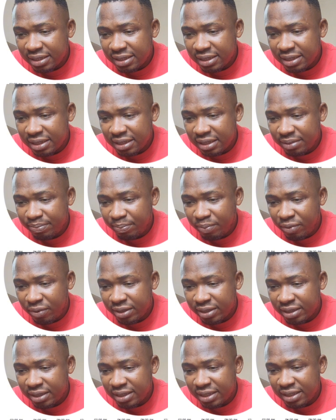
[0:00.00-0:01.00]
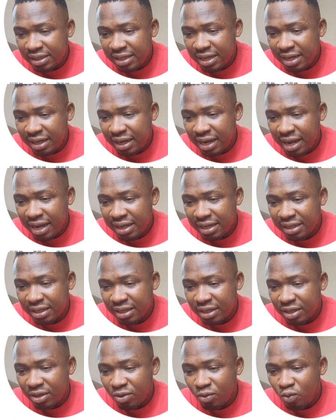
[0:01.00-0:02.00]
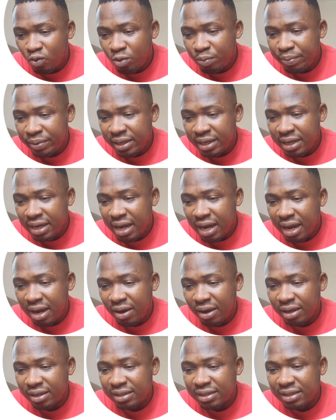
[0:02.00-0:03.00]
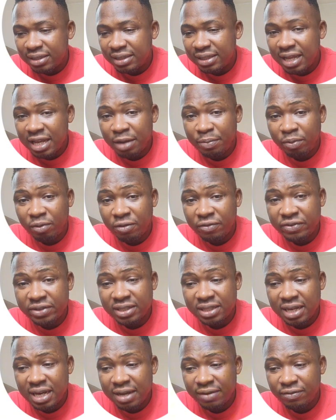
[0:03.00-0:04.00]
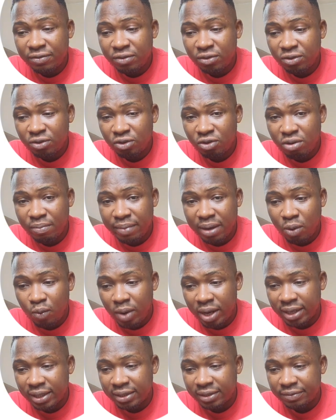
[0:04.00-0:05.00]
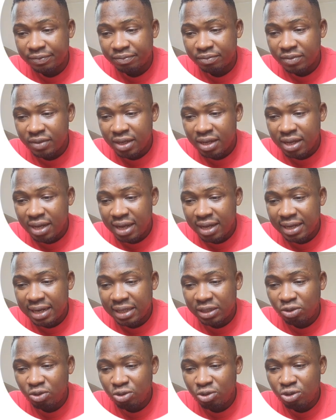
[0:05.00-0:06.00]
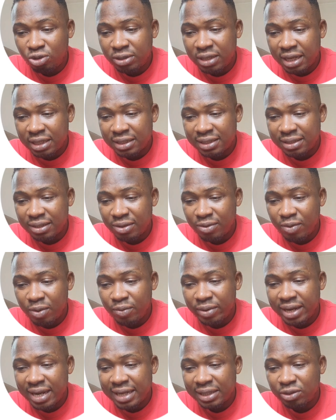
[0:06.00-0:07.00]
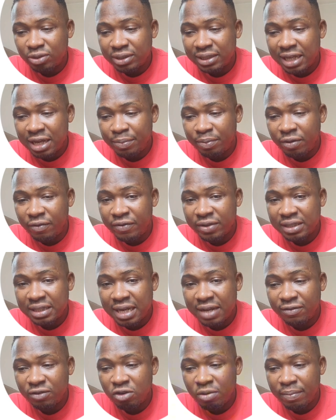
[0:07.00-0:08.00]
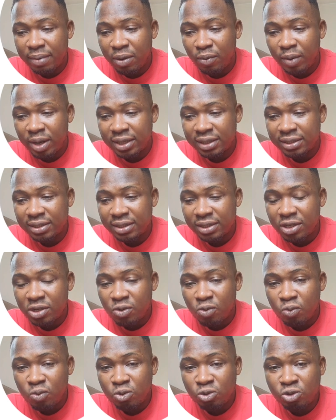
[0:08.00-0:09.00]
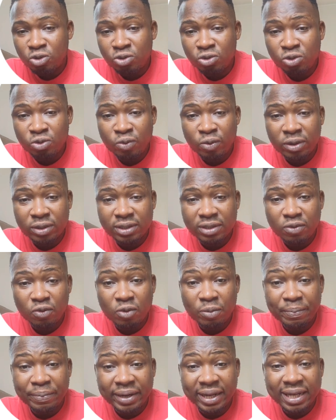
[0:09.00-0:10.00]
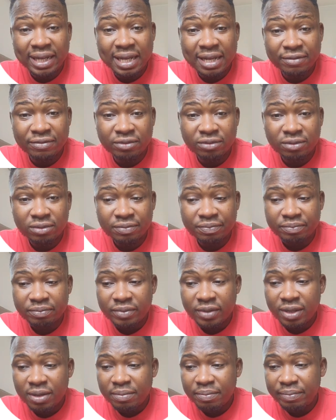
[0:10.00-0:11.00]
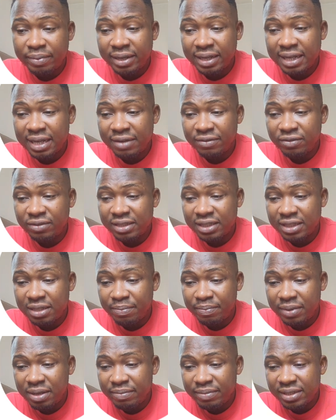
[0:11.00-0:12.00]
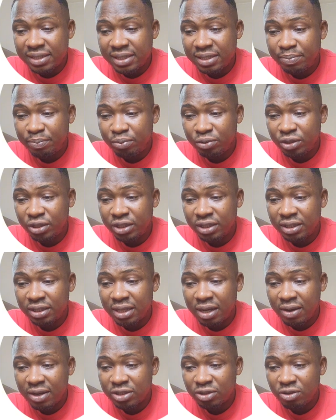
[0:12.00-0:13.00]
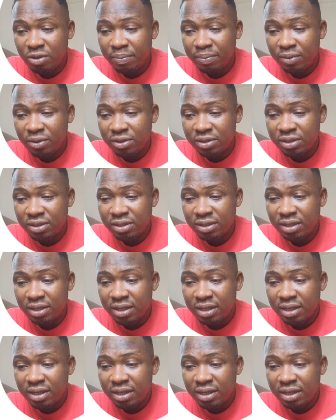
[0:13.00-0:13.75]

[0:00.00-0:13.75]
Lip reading: this area will be our take profit level number 1. And I told you that when we get to take profit level number 1, we'll do what? We'll break even. Break even simply means pushing our stop loss